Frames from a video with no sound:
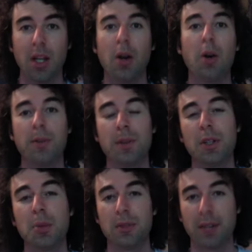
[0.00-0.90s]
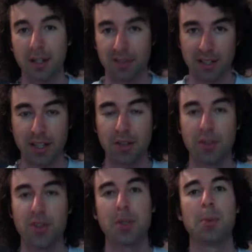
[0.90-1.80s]
Hopefully you provided value,
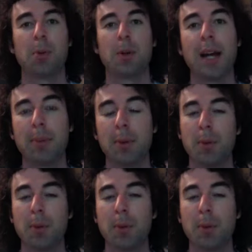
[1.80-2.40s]
those people are happy